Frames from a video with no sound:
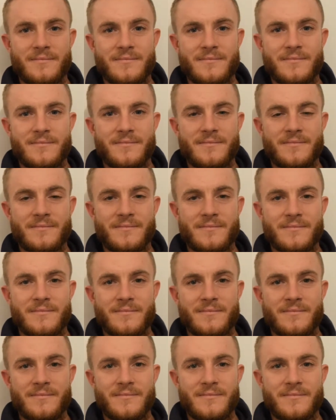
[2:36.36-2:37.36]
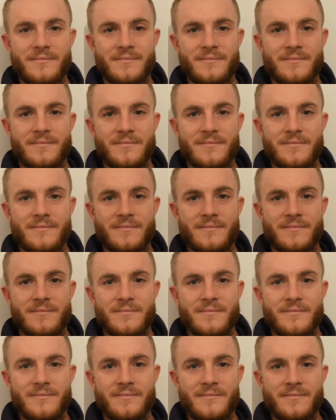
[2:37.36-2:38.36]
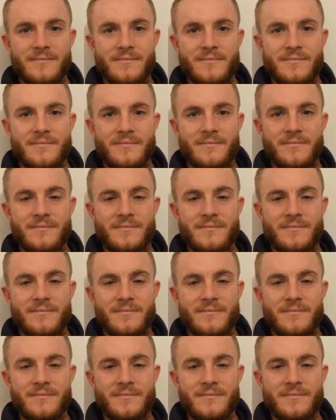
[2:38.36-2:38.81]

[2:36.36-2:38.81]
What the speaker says: No words are spoken by the person on screen.